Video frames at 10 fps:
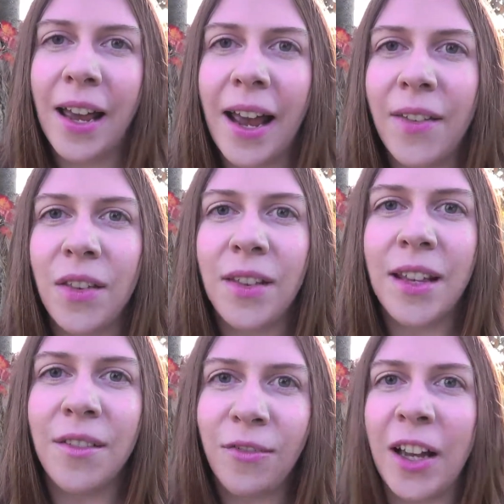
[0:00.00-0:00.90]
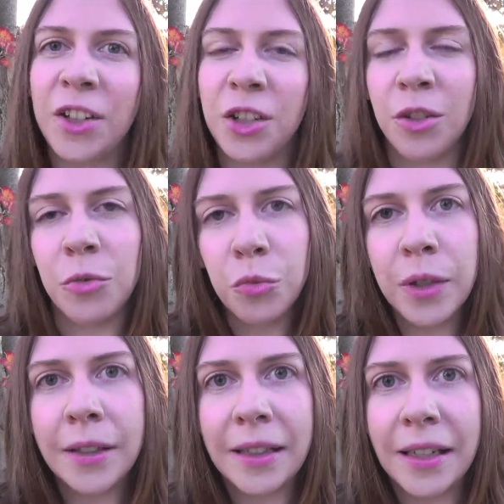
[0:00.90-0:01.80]
And then the infection
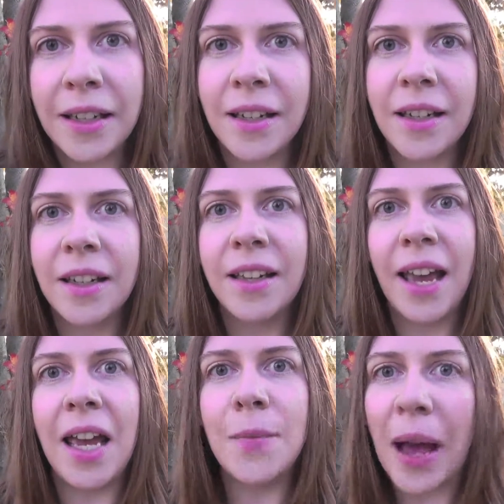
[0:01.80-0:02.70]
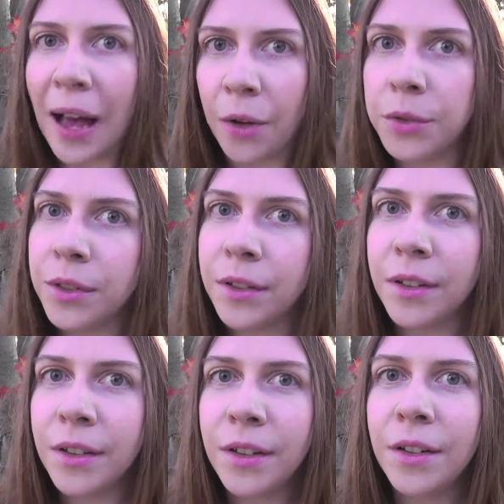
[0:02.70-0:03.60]
really came out,
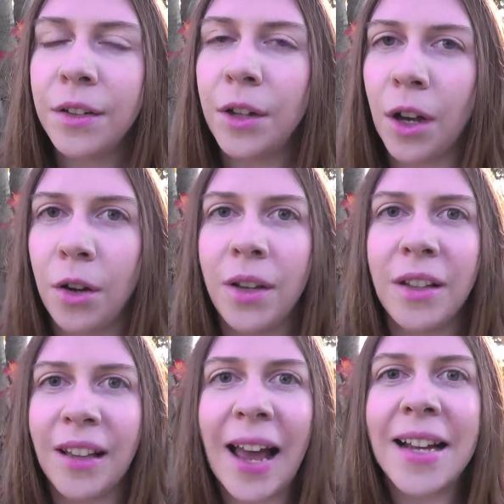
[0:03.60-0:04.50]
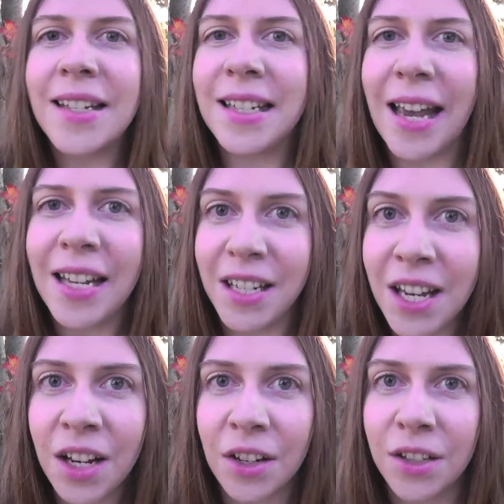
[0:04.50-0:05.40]
you know, in the last 10
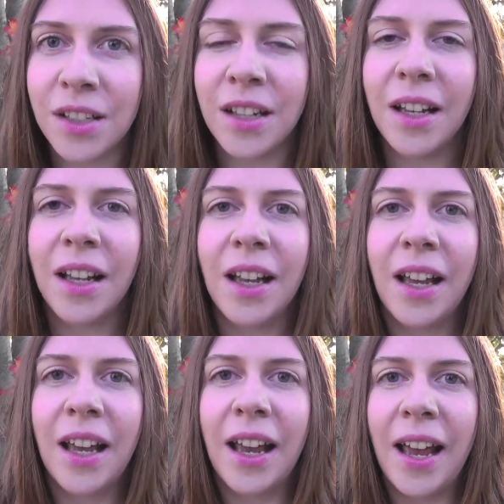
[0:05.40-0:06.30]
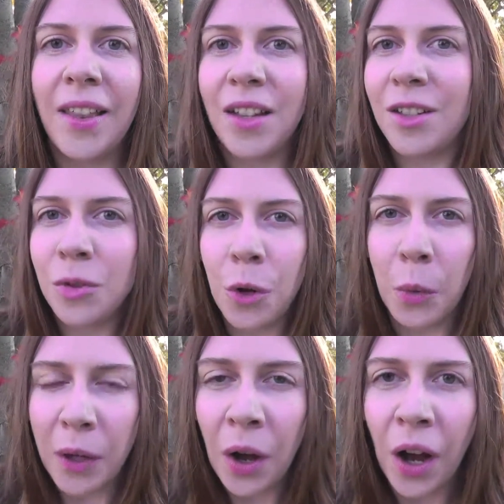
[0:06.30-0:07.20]
years. And this is
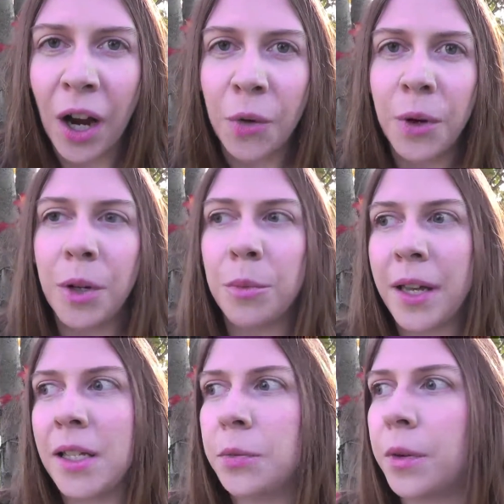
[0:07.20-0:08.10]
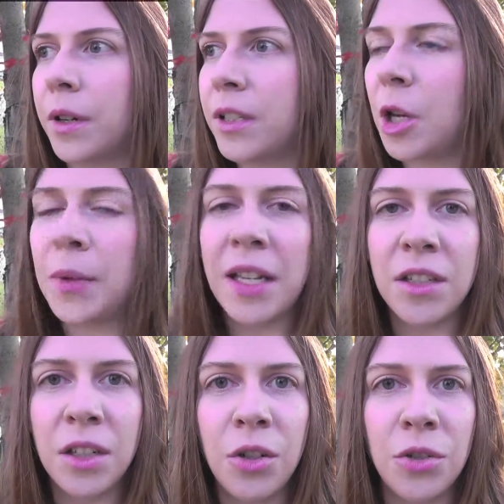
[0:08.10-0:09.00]
where we are. We're at a place where so many
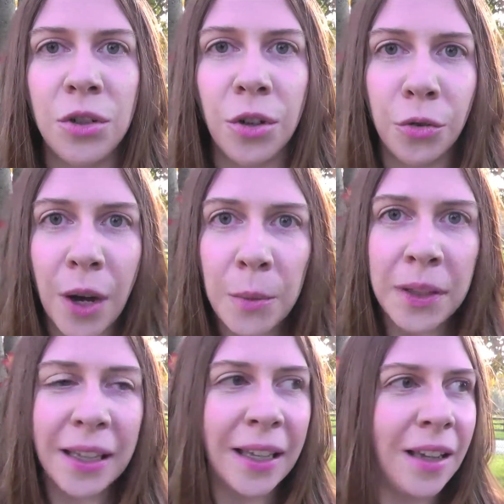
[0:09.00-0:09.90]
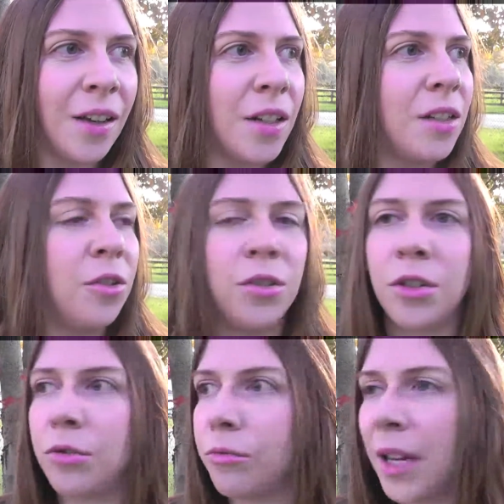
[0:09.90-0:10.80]
institutions are crumbling because there's
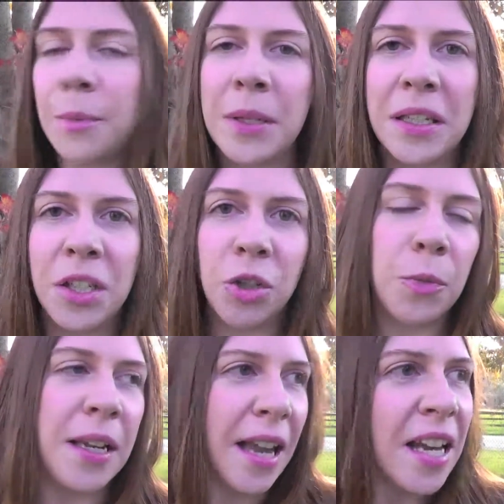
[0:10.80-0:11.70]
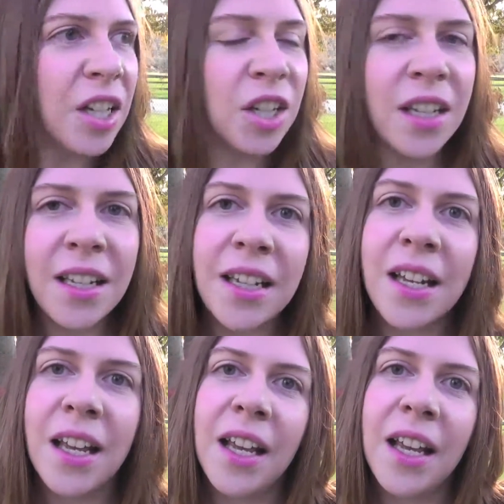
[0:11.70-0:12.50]
just rampant discrimination